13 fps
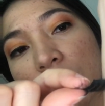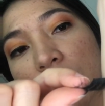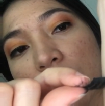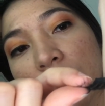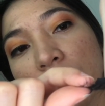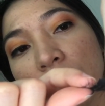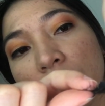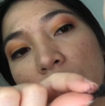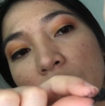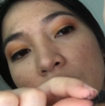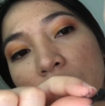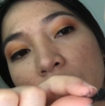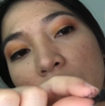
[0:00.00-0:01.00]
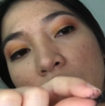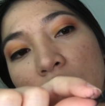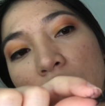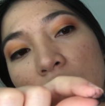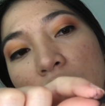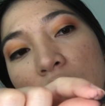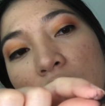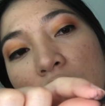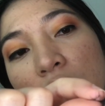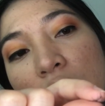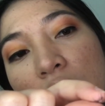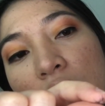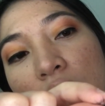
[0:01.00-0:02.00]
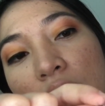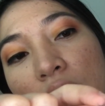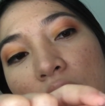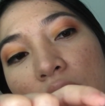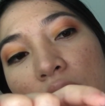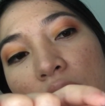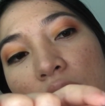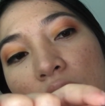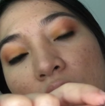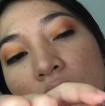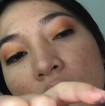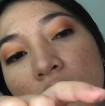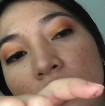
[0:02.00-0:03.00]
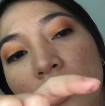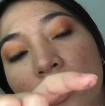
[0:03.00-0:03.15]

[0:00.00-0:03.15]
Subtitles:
Nobody speaks.